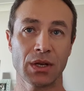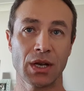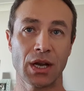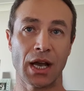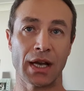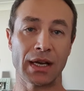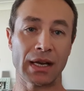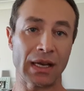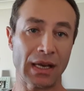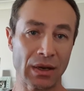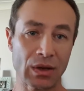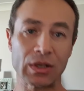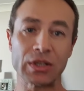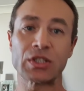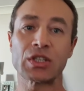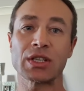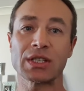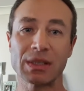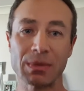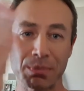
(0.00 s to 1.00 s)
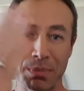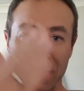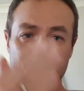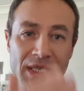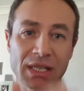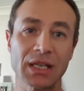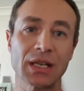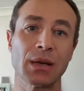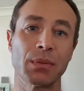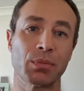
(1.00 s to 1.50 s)
And it just
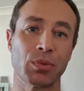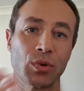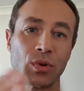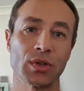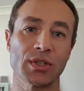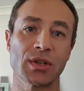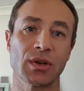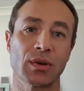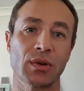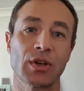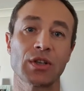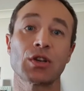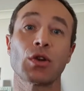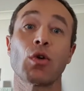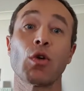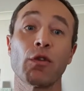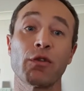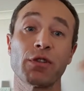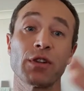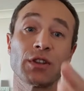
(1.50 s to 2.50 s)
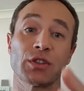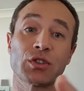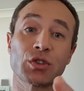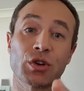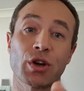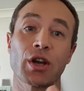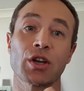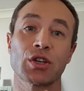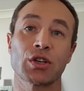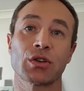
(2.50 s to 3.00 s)
basically poor circulation or
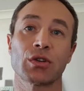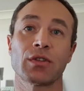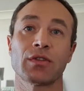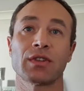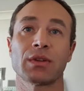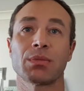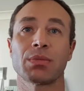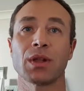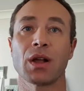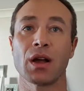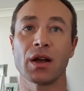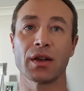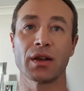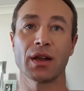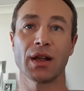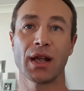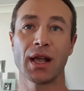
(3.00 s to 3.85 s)
filtration of the blood,